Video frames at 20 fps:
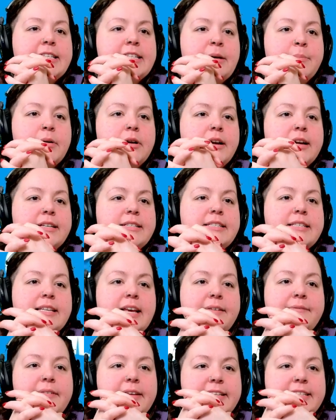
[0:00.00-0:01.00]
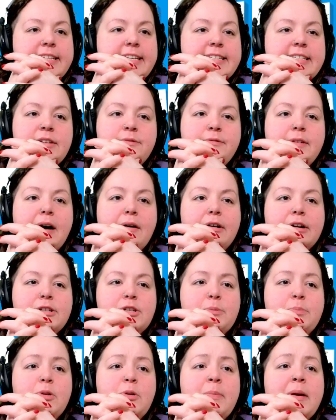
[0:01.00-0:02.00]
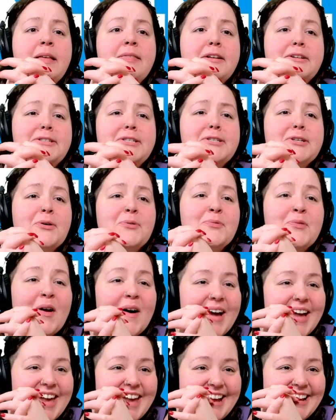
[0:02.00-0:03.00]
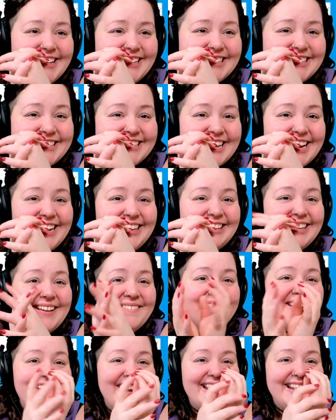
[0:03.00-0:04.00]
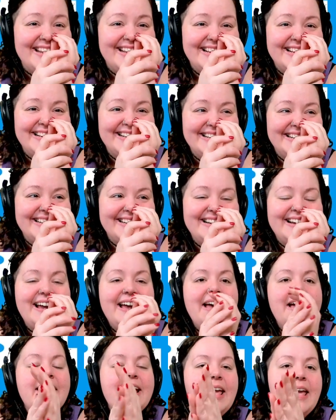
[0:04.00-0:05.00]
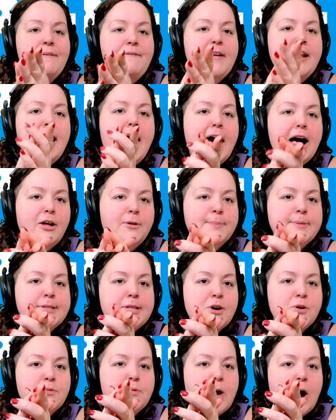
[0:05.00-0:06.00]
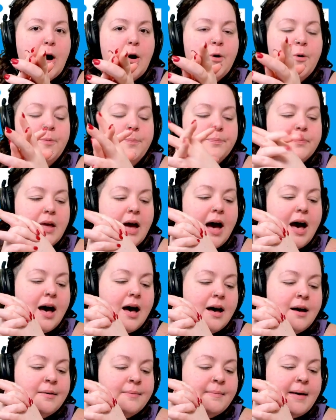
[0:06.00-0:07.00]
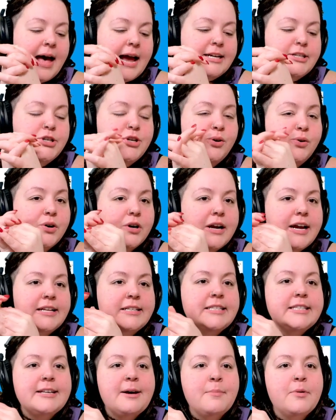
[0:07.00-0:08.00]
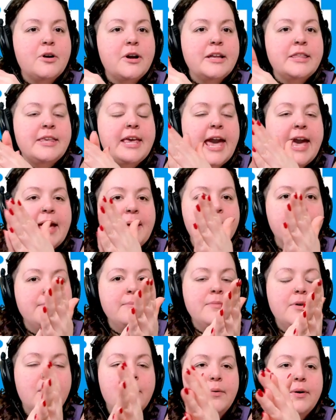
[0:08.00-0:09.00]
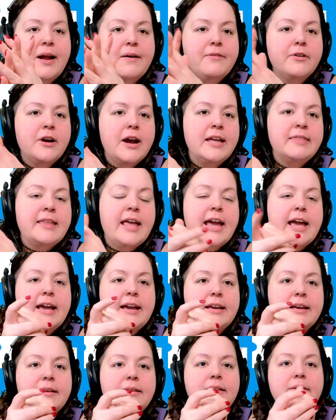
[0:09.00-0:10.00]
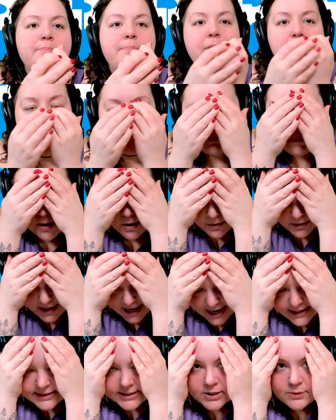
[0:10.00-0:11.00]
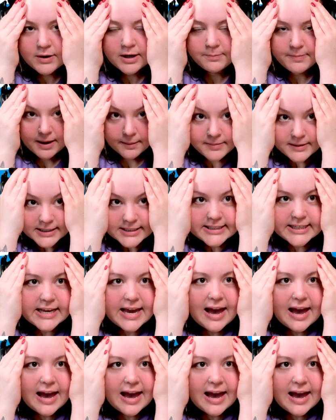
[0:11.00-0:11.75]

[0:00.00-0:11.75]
number is and then season flowers are blooming. That's so nice. I love it. If it helps though, Ro, um, I tour in summer in game or whatever in like build mode, and so I'll be able to see